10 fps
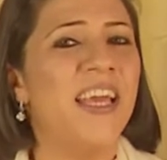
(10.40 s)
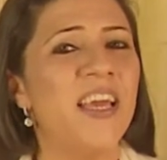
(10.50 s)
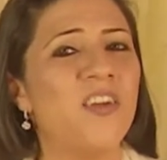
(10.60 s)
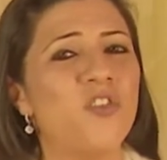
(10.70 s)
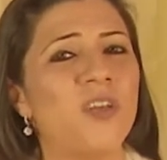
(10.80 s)

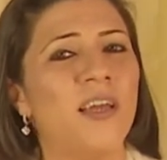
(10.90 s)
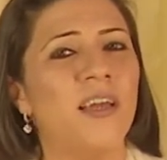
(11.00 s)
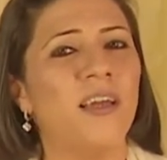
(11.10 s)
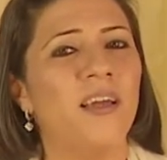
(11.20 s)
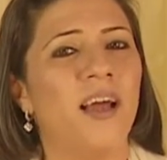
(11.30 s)
Each
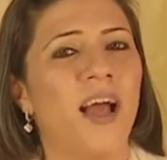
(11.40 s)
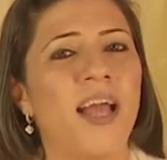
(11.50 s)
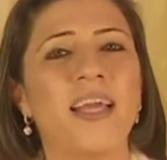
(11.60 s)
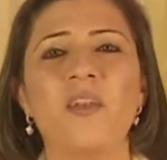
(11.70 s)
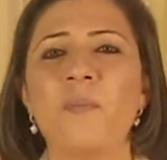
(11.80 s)
day
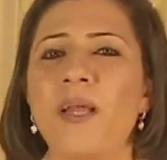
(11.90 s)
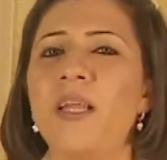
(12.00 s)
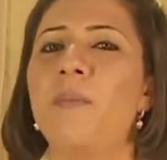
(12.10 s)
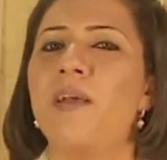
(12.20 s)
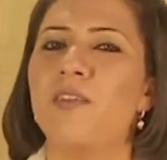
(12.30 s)
I get
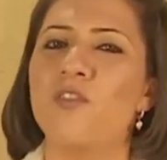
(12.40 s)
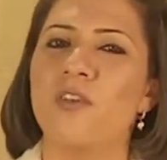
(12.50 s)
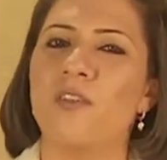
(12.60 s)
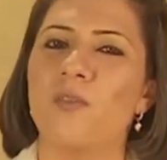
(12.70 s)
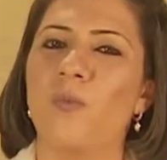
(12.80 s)
many
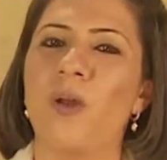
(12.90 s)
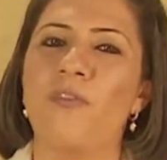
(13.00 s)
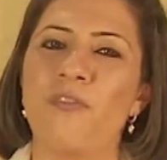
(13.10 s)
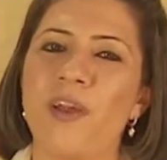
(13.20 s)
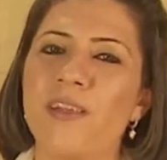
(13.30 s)
messages where
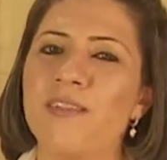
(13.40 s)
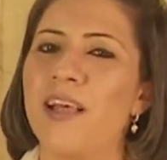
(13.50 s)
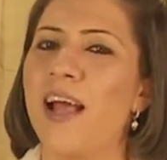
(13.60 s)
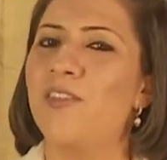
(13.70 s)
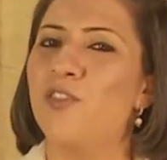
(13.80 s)
friends
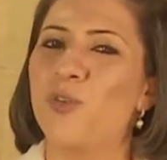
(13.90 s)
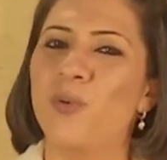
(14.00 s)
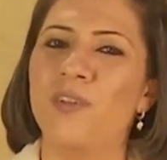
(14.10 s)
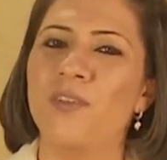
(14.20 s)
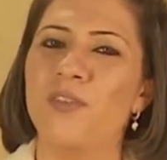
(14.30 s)
and
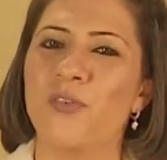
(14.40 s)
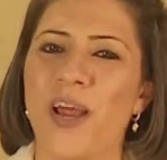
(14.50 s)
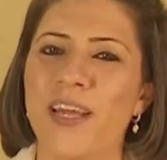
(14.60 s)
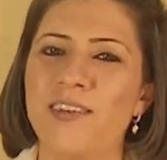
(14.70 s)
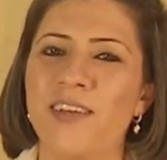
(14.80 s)
students
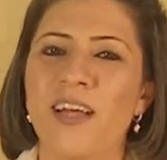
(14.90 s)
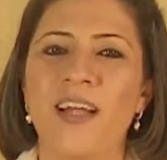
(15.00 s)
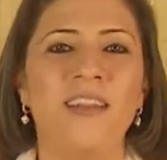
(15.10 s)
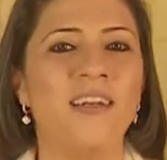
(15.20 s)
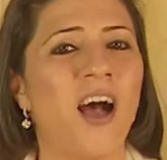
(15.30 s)
write
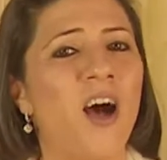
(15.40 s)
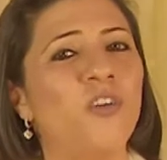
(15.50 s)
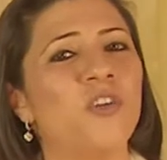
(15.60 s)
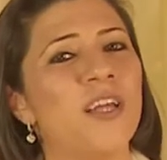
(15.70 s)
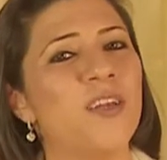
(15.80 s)
that
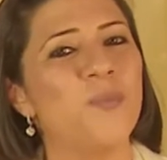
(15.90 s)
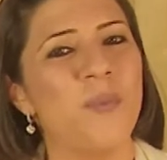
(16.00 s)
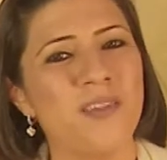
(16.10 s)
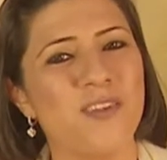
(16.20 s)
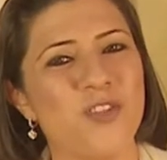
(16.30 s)
how today's
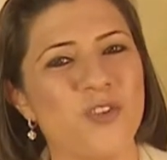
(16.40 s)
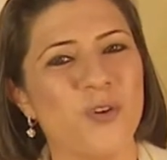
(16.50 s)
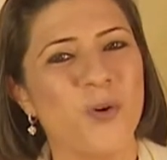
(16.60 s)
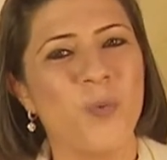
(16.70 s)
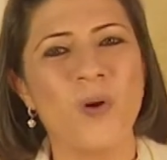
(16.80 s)
message
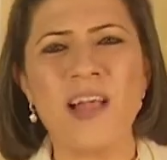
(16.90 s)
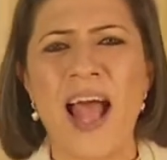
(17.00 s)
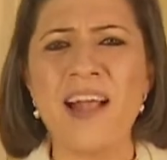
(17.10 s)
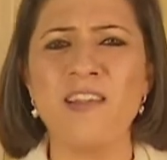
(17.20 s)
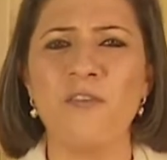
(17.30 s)
was
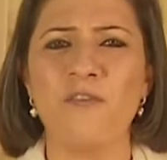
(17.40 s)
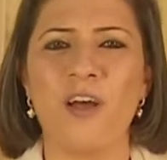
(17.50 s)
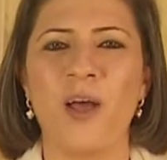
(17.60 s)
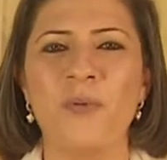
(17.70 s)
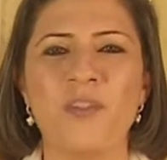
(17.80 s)
as if
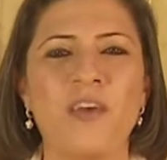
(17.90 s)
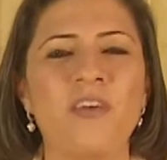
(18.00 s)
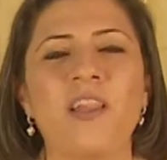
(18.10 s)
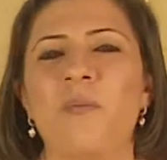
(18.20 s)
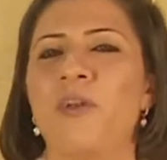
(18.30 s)
I was
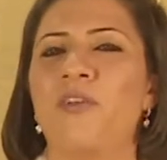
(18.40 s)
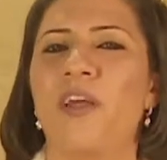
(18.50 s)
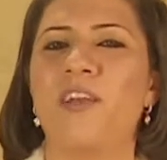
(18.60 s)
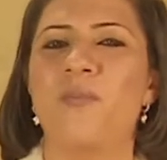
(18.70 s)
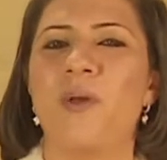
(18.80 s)
giving them a
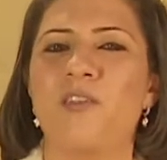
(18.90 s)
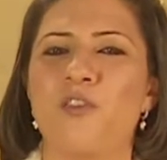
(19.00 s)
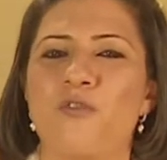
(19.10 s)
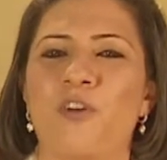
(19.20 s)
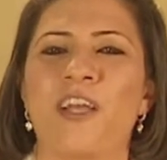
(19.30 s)
direct
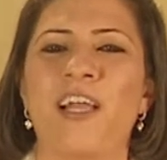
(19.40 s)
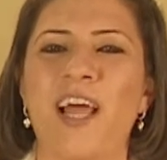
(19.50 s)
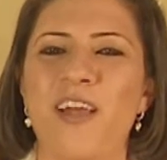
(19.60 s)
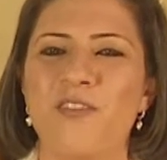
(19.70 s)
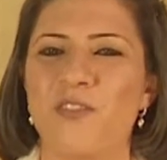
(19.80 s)
message for their
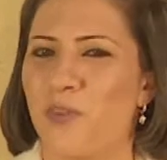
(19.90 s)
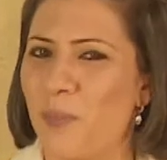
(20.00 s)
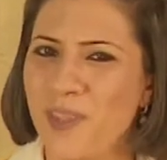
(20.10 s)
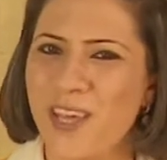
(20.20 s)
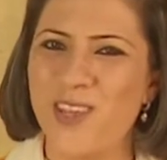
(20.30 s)
lives
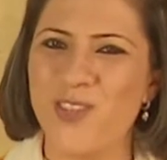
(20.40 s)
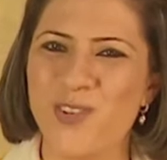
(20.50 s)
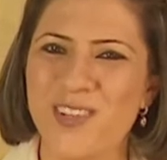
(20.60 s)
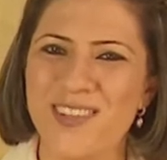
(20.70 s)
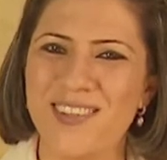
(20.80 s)
from the
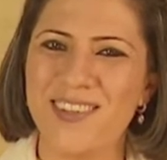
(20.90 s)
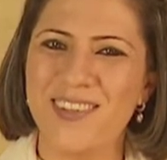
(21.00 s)
angels.